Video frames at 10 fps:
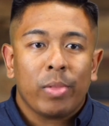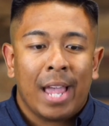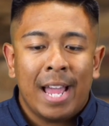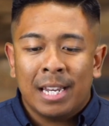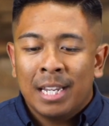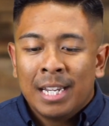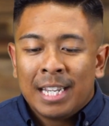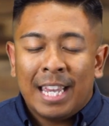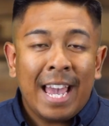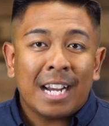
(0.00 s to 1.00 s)
And
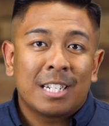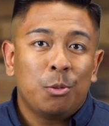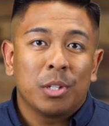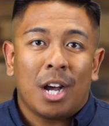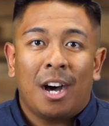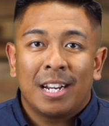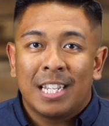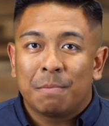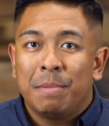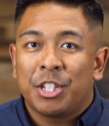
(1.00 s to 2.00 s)
he actually was on
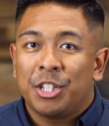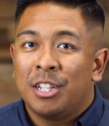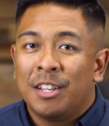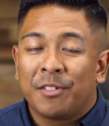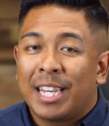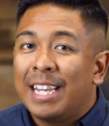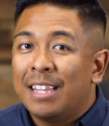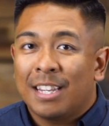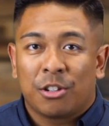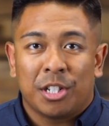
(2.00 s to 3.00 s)
his mission of
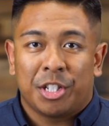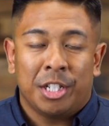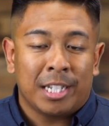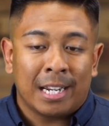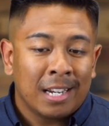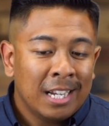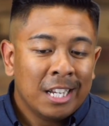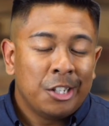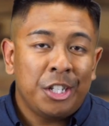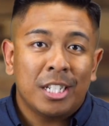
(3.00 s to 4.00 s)
killing Christians, and
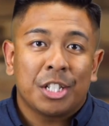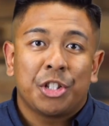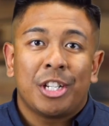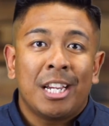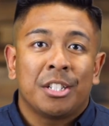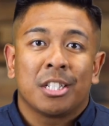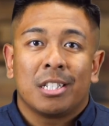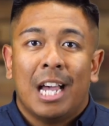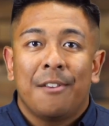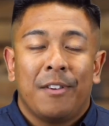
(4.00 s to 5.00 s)
Jesus changed his
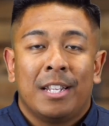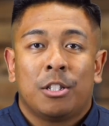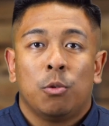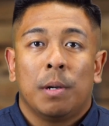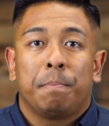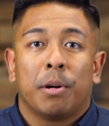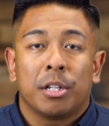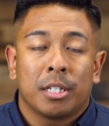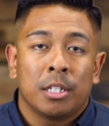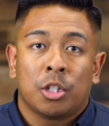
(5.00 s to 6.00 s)
life into a
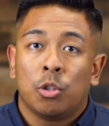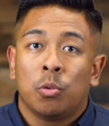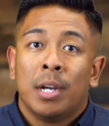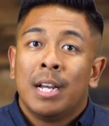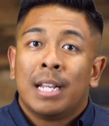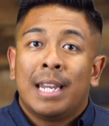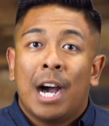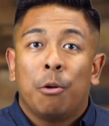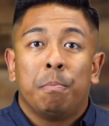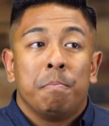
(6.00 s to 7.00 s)
person to
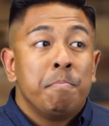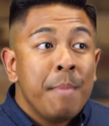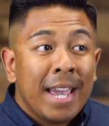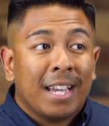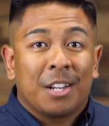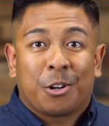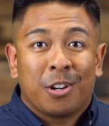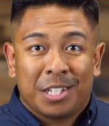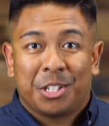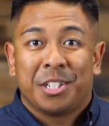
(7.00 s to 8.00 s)
now make
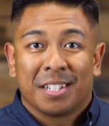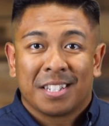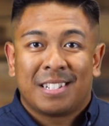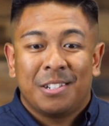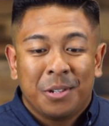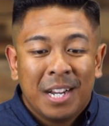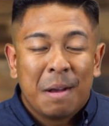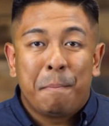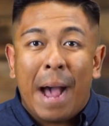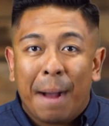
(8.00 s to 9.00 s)
Christians, to
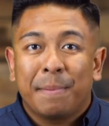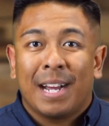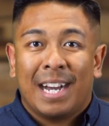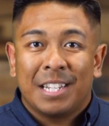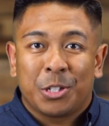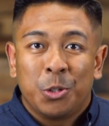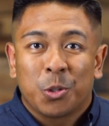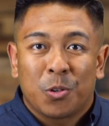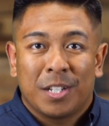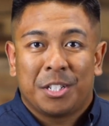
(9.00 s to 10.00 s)
baptize new
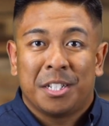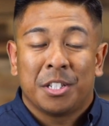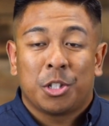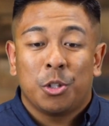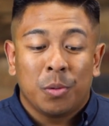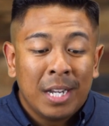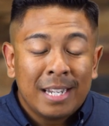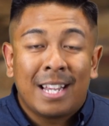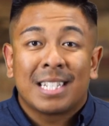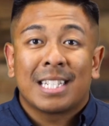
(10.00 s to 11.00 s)
Christians, to
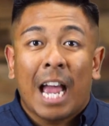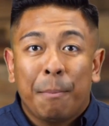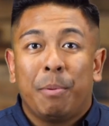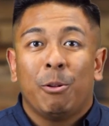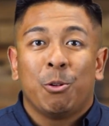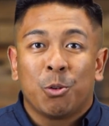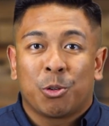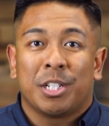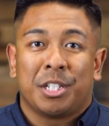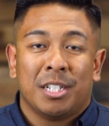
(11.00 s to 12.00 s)
disciple new
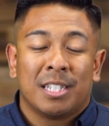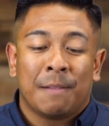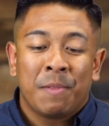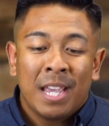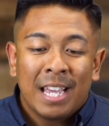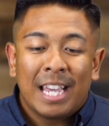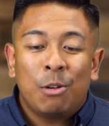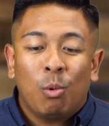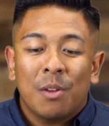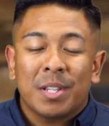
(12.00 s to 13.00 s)
Christians. And
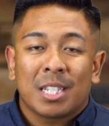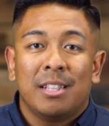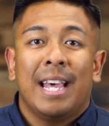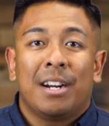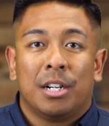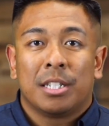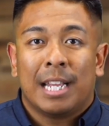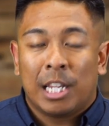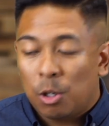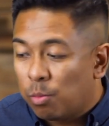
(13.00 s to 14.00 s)
in one of his letters
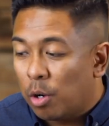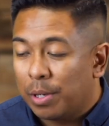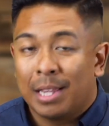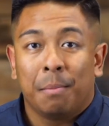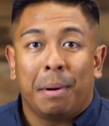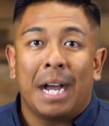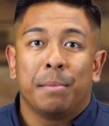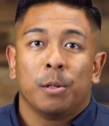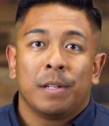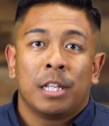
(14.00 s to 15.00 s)
that he wrote in the
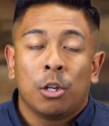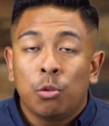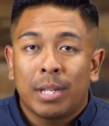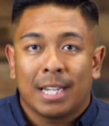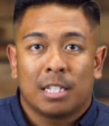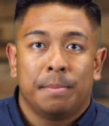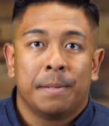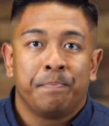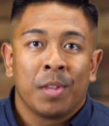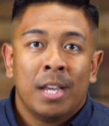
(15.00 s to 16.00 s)
Bible, in the New
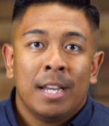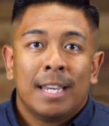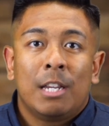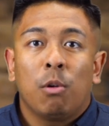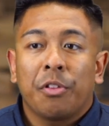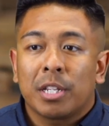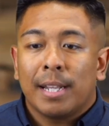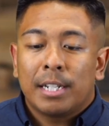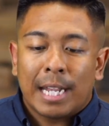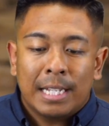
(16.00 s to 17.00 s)
Testament, he wrote this
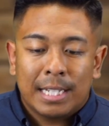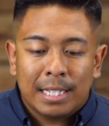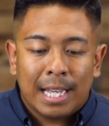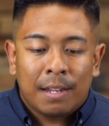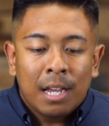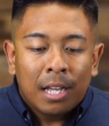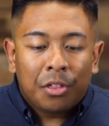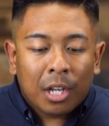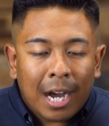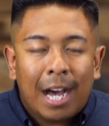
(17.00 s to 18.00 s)
letter, and he says that
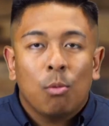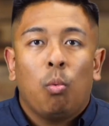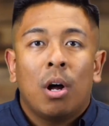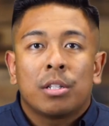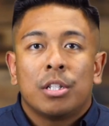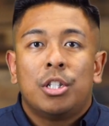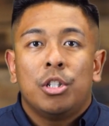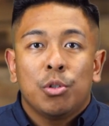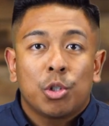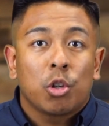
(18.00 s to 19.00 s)
God wants to
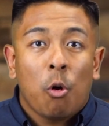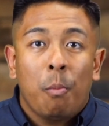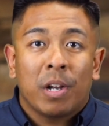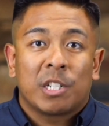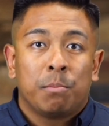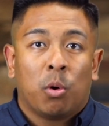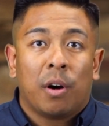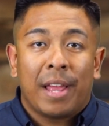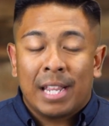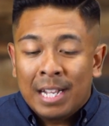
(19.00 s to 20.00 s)
do so much
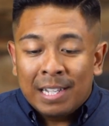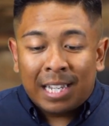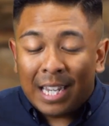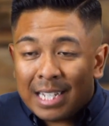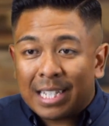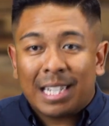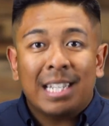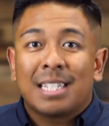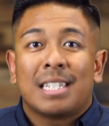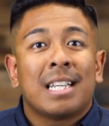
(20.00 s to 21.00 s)
more that he
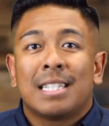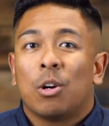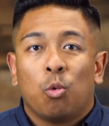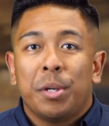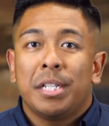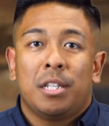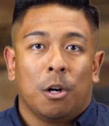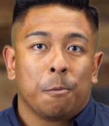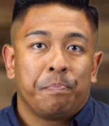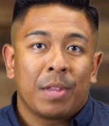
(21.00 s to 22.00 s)
sees things that we
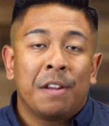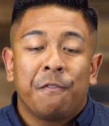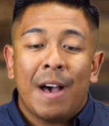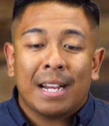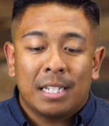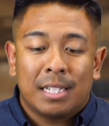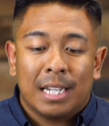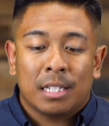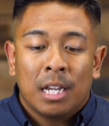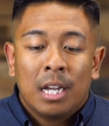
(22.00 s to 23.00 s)
don't. In fact, he
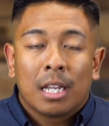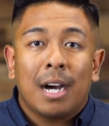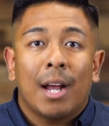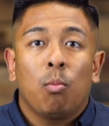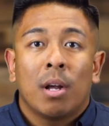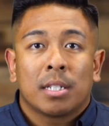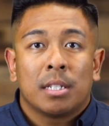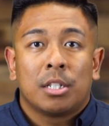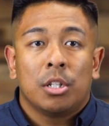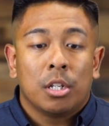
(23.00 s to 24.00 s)
says God wants
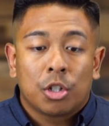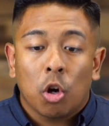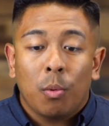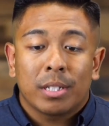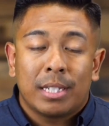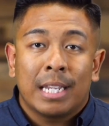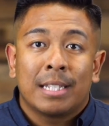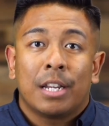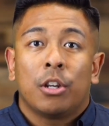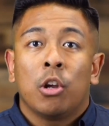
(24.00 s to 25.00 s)
to show us things
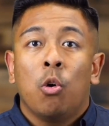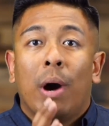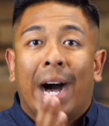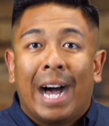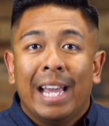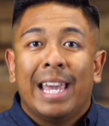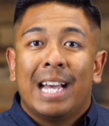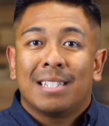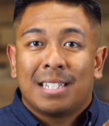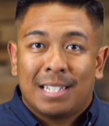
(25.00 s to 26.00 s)
that no eye
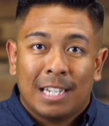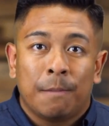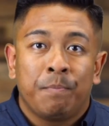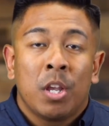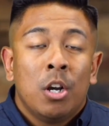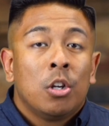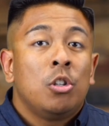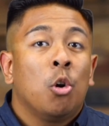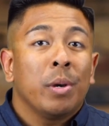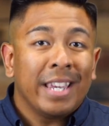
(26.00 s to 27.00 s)
has seen
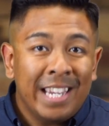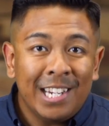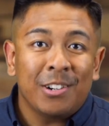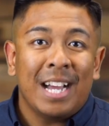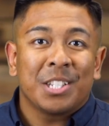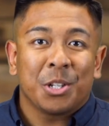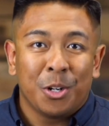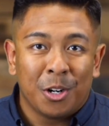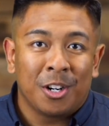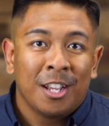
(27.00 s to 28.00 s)
no ear has
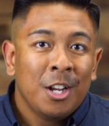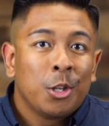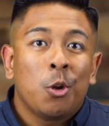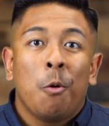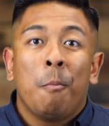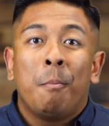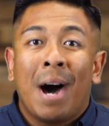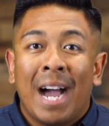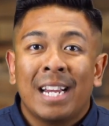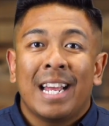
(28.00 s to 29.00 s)
heard, no
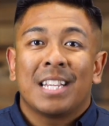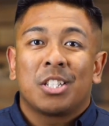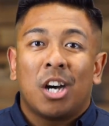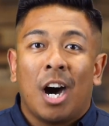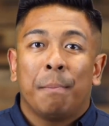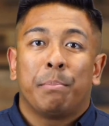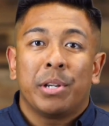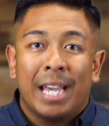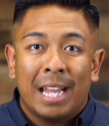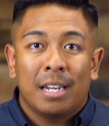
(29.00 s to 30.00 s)
mind has
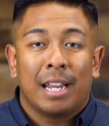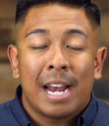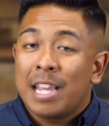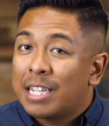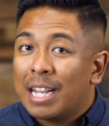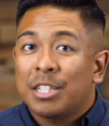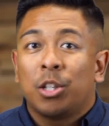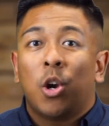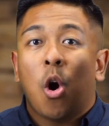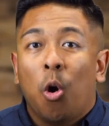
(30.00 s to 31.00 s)
comprehended. And he says
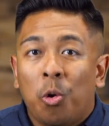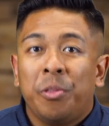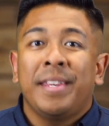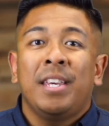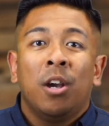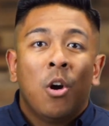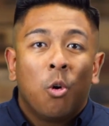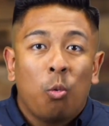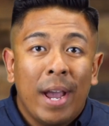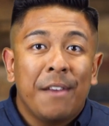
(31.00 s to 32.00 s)
the only
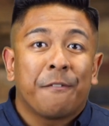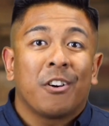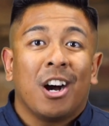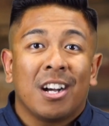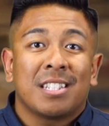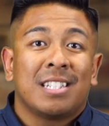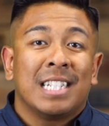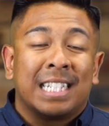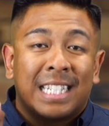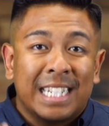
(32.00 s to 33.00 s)
way for us
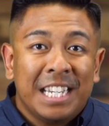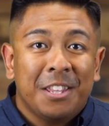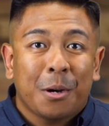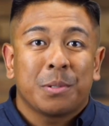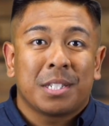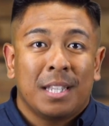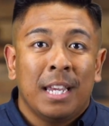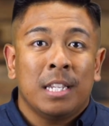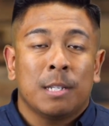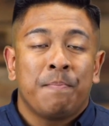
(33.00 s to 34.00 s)
to see those
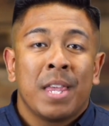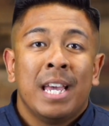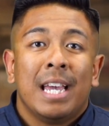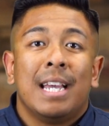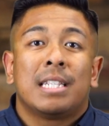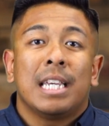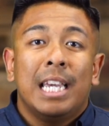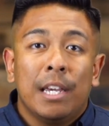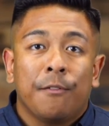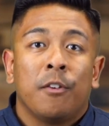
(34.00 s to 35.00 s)
things is
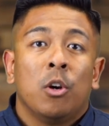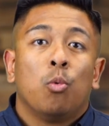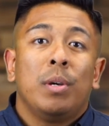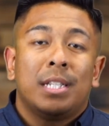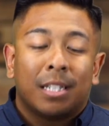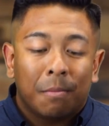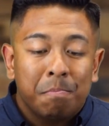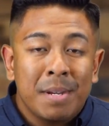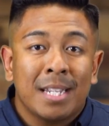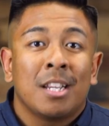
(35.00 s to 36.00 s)
if we
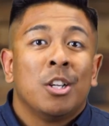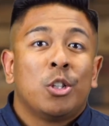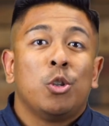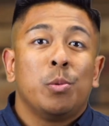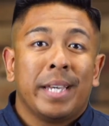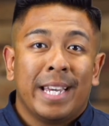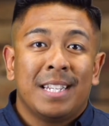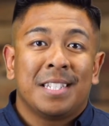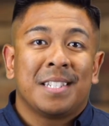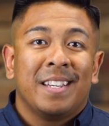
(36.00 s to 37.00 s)
submit to
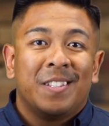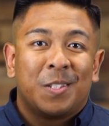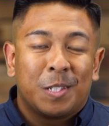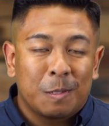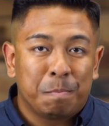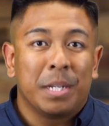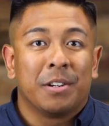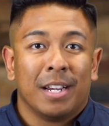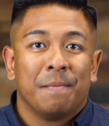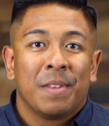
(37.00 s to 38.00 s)
his
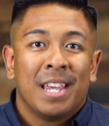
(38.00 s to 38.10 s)
spirit.